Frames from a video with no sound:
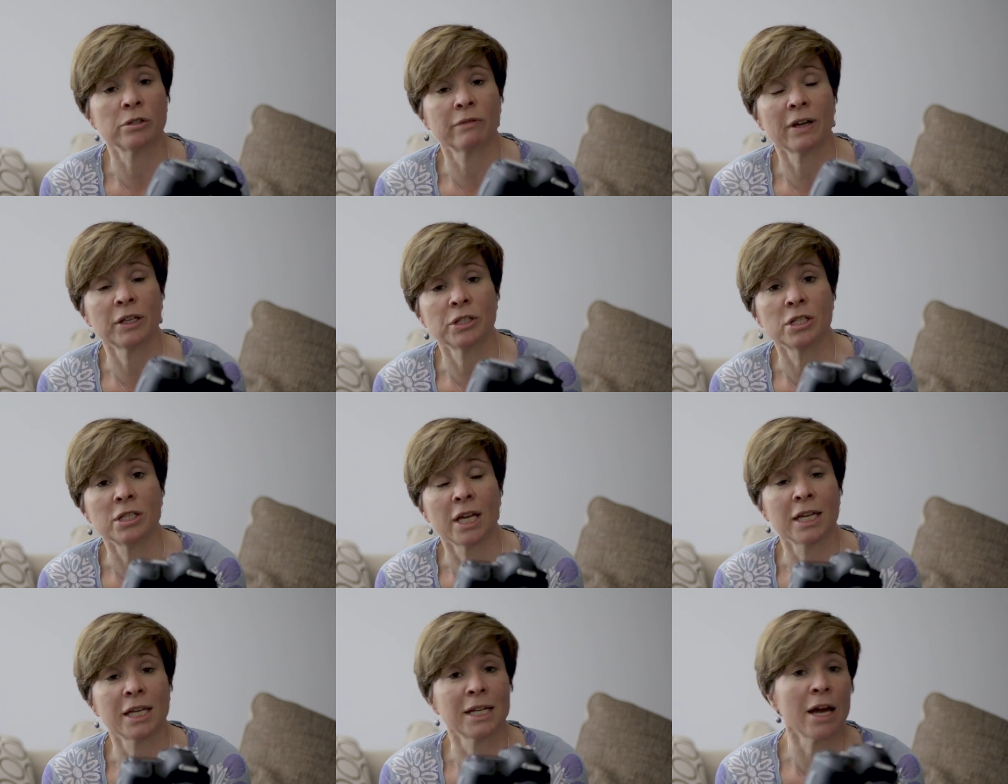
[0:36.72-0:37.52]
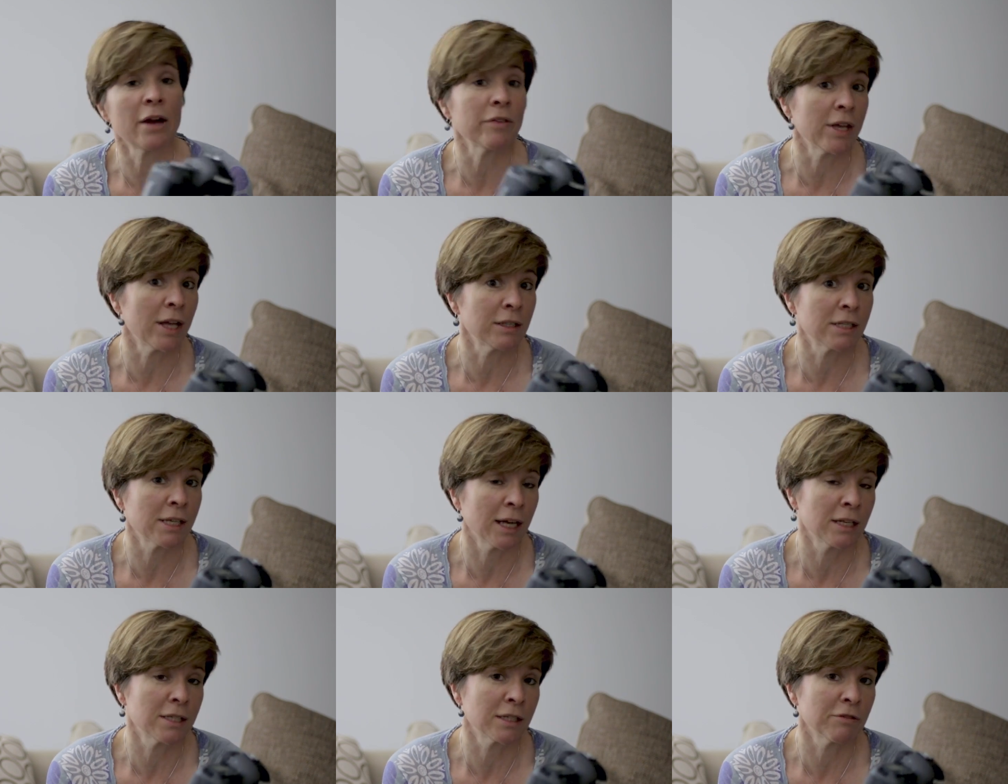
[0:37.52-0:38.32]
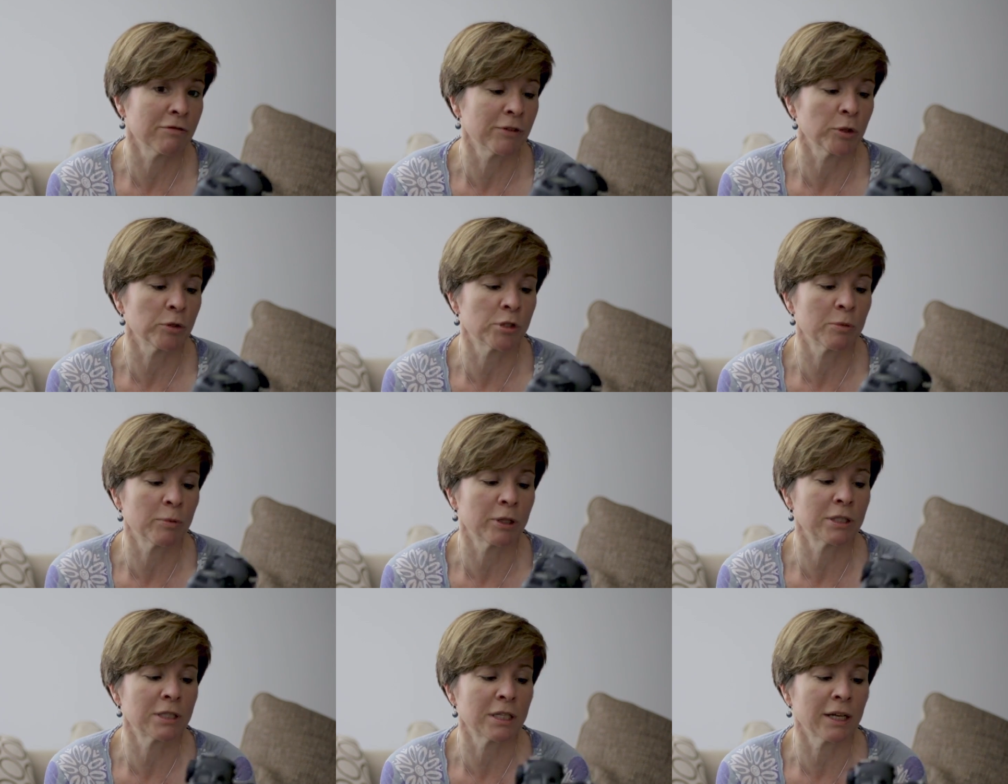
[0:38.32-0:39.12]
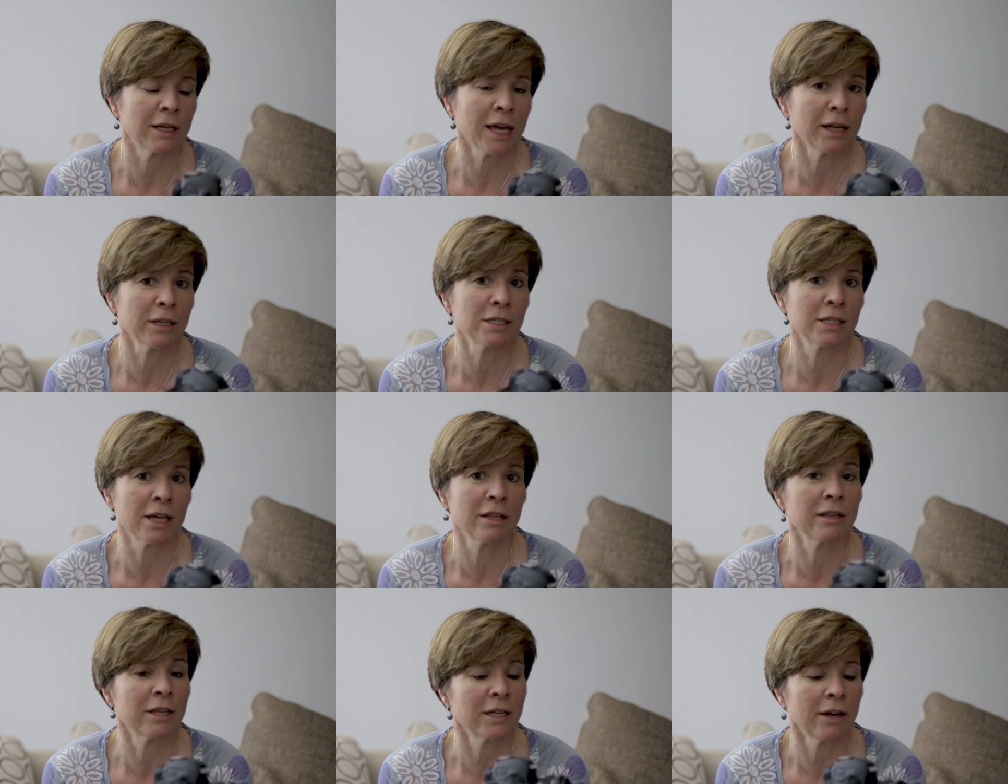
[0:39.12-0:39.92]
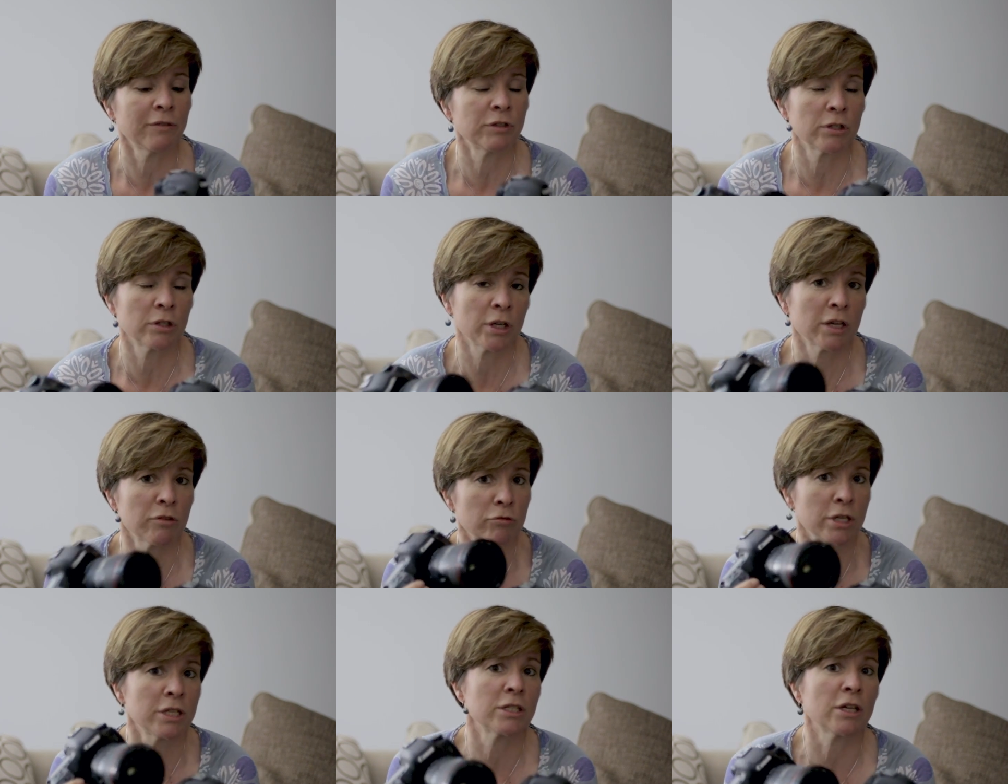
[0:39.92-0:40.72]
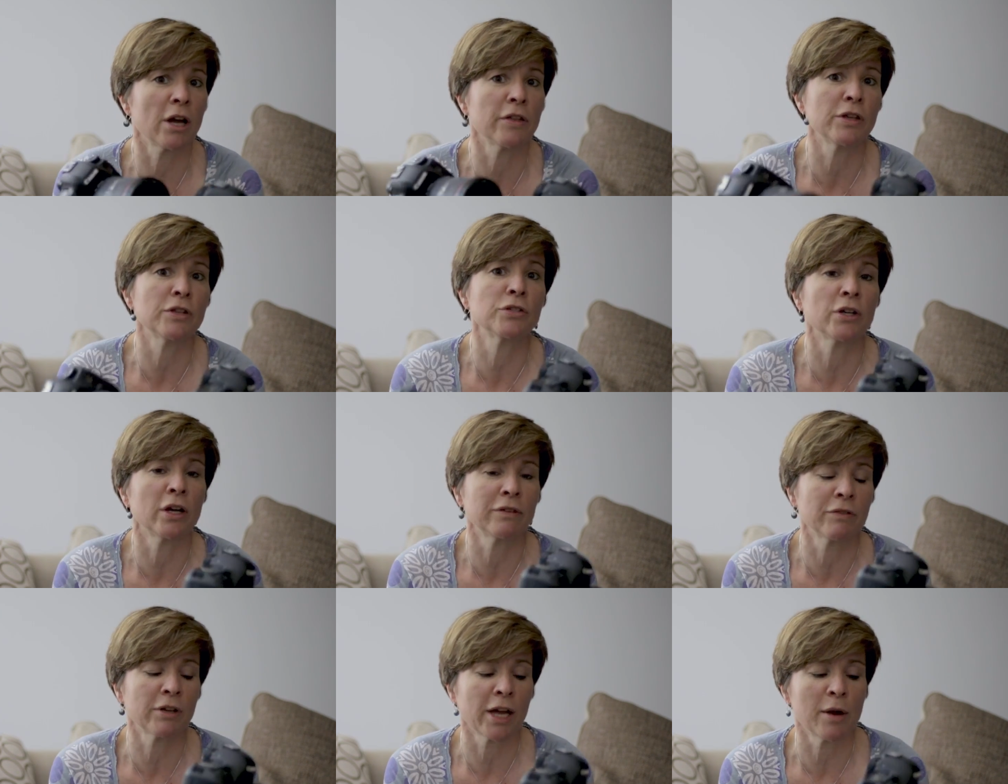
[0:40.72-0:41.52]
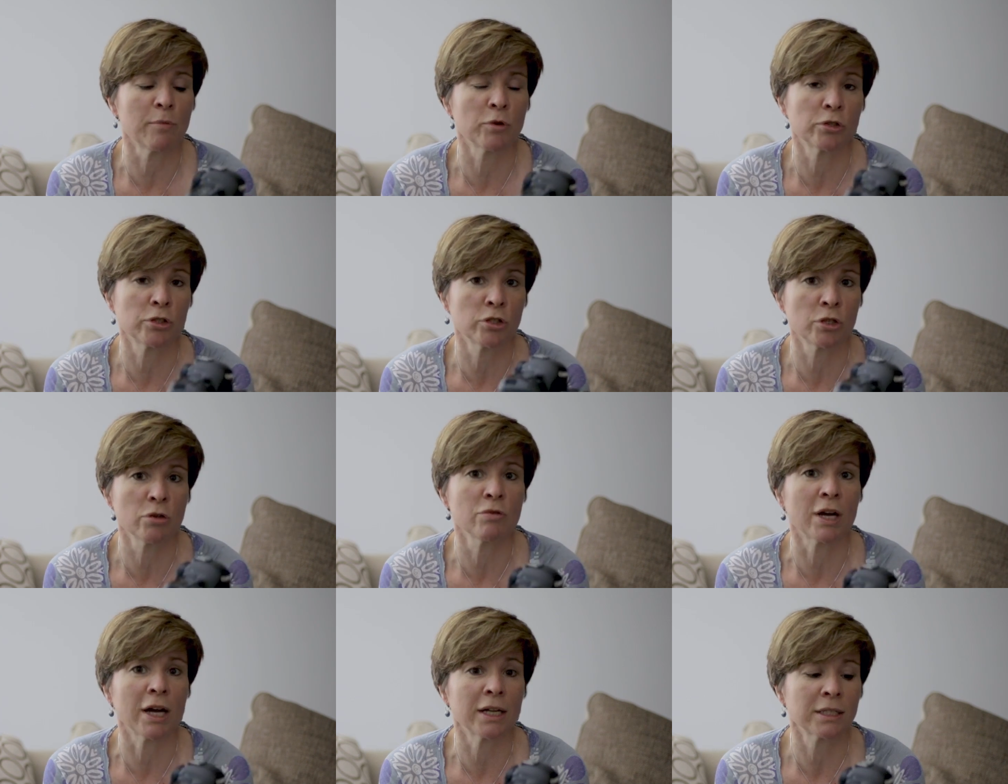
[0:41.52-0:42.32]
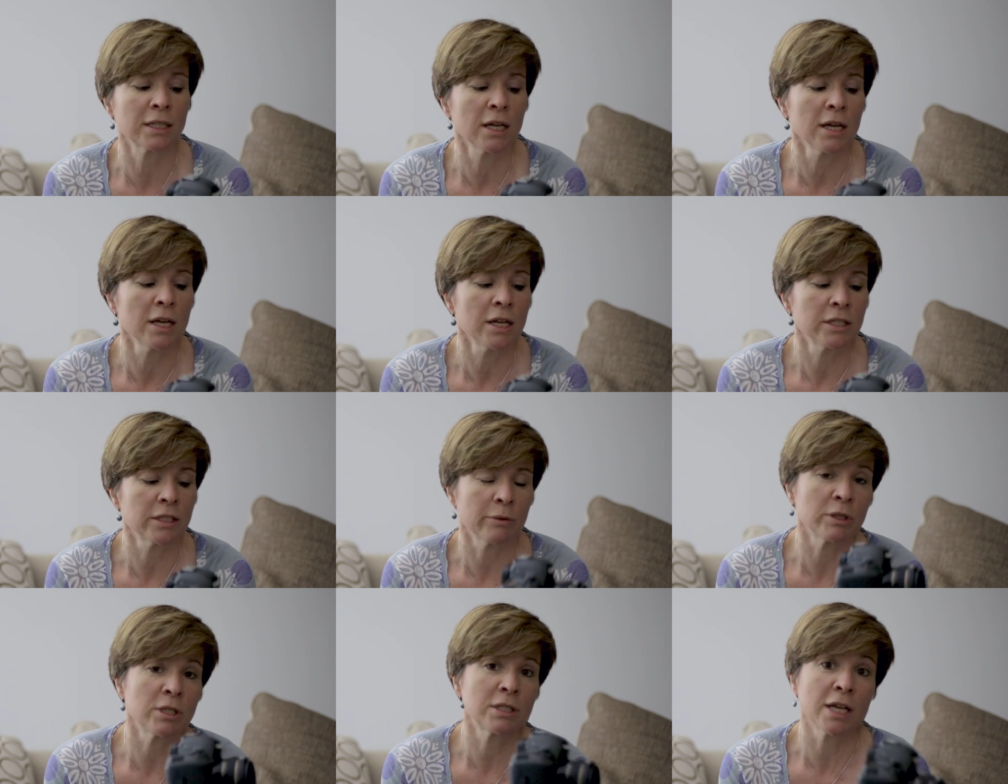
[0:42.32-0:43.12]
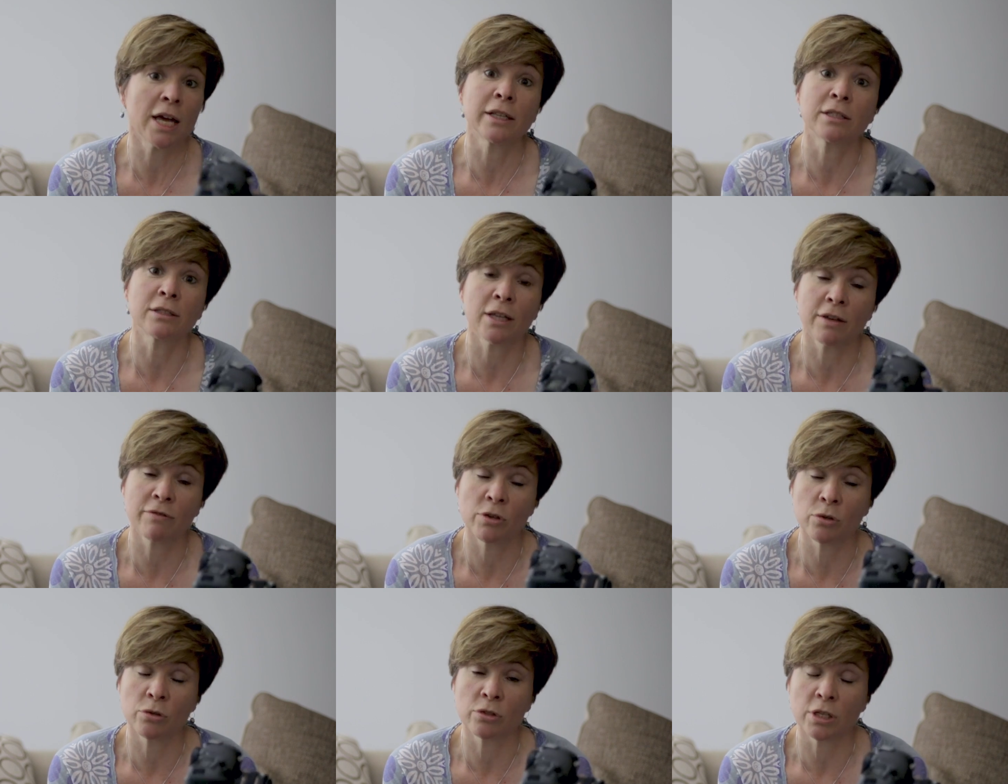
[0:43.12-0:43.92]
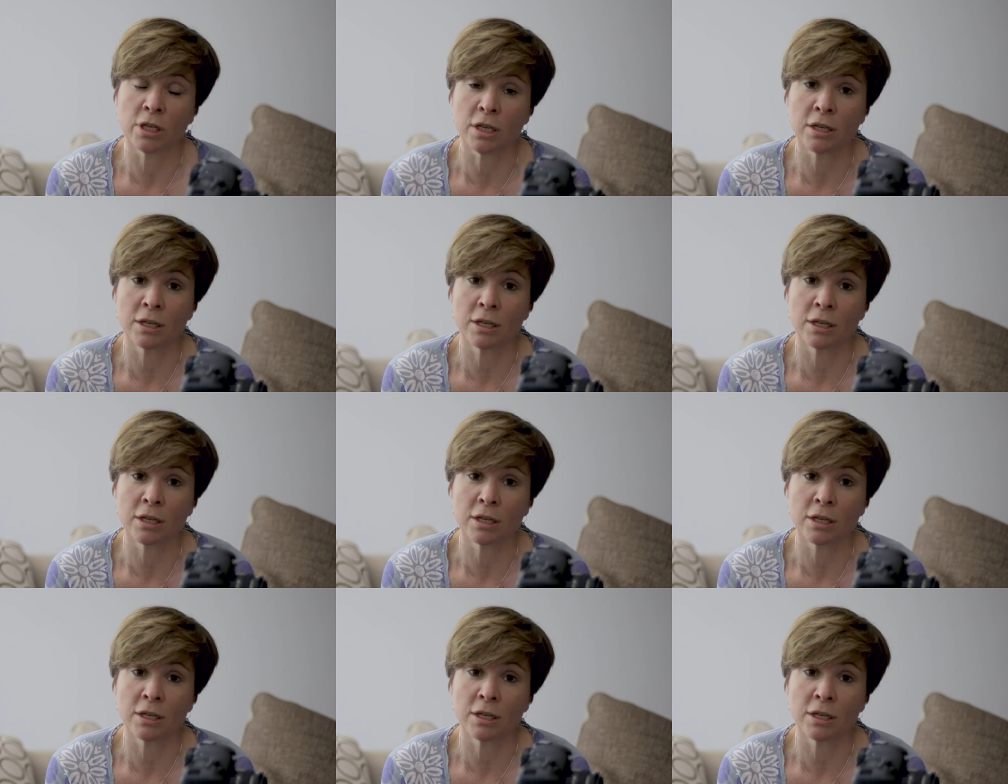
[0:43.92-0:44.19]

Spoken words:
have actually taken out the anti-aliasing filter, but Canon say that they'd have to redesign the inside of the camera to do that. So instead, they've used the